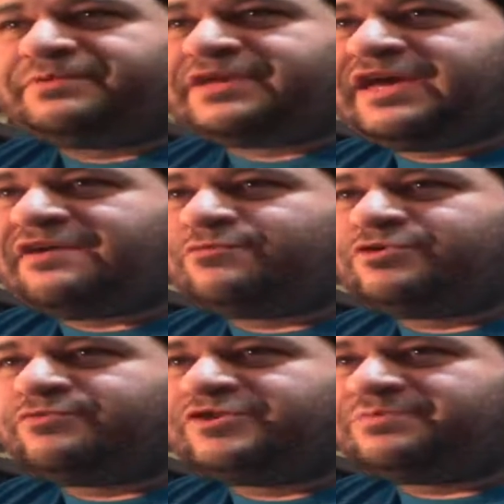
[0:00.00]
But Kat
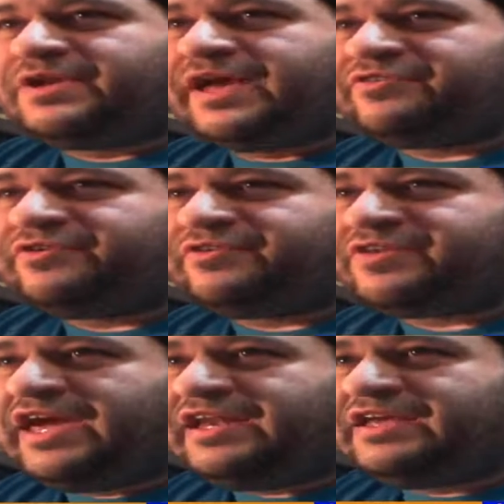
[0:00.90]
Ward wants me to ask you: does
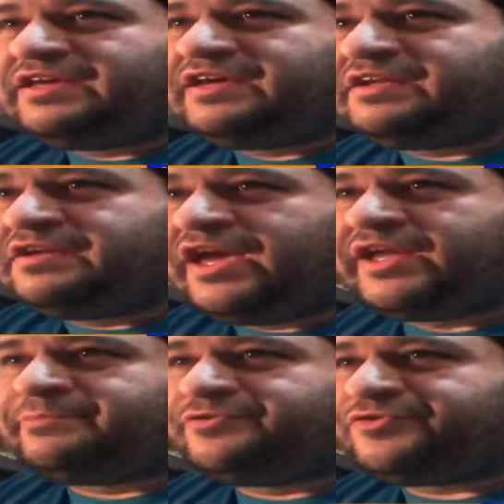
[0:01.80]
Katie get
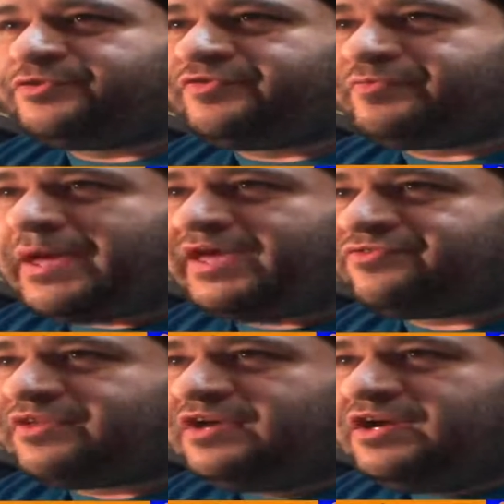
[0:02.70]
animals who have
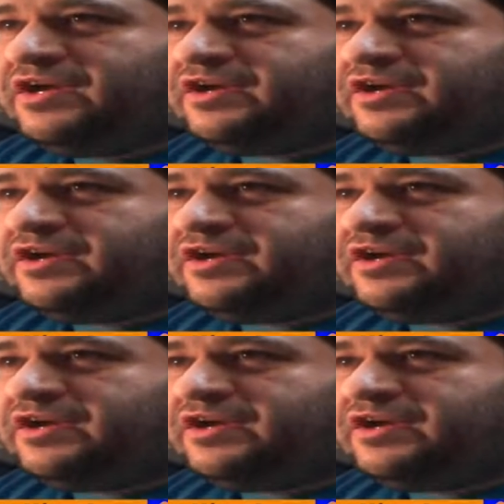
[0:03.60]
passed